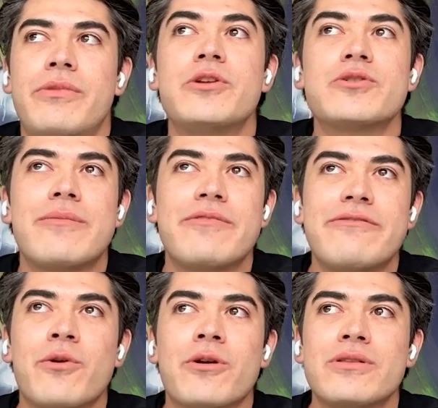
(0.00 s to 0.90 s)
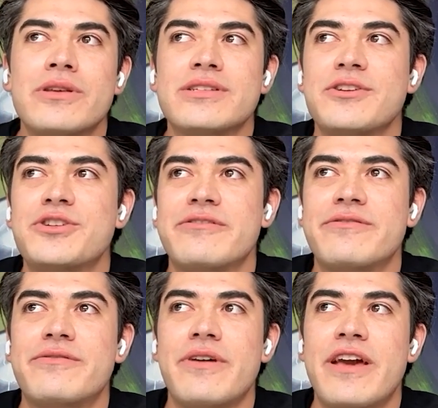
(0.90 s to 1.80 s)
Uniswap v4 and the extension
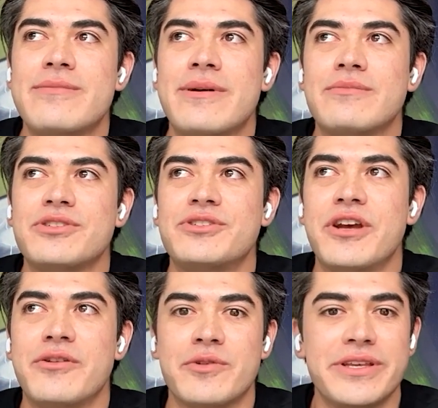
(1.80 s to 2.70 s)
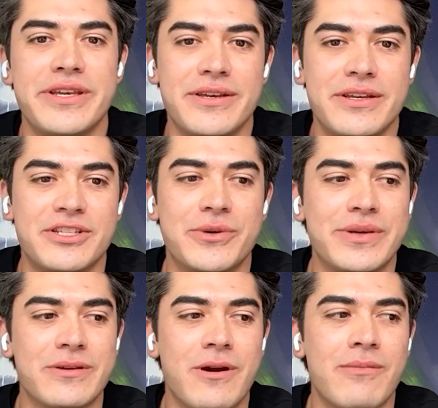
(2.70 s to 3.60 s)
of AMMs generally is
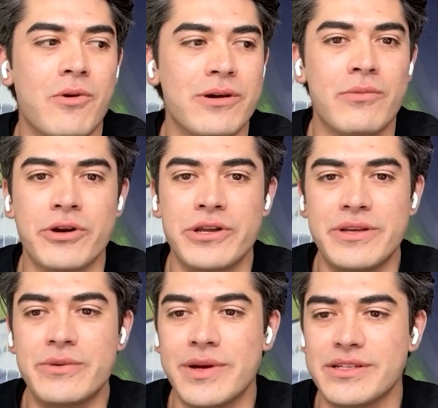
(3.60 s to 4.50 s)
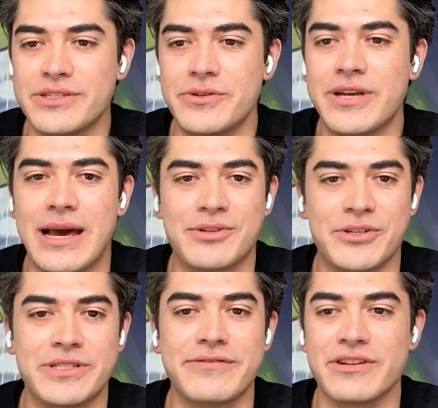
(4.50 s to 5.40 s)
showing there are more and more unique ways to
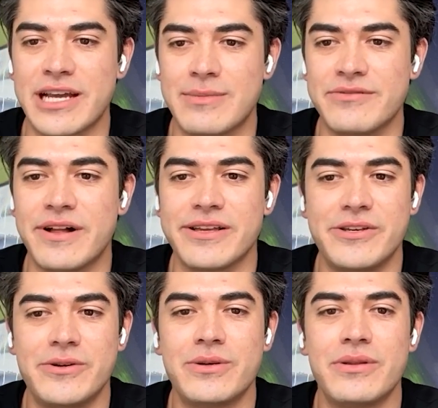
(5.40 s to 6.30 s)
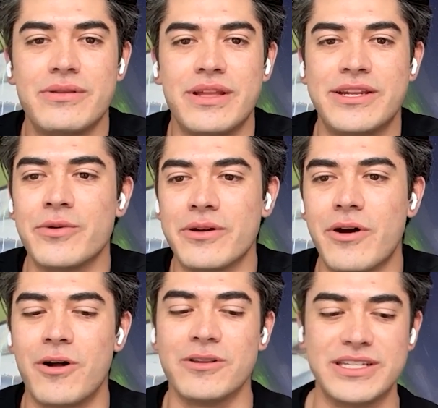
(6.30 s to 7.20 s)
capture different types of value that don't
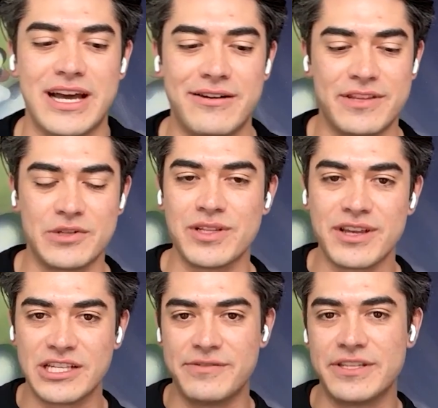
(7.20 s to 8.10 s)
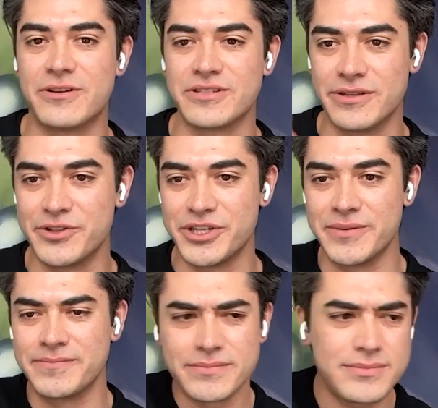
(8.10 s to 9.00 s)
all need to have this one-size-fits-all solution.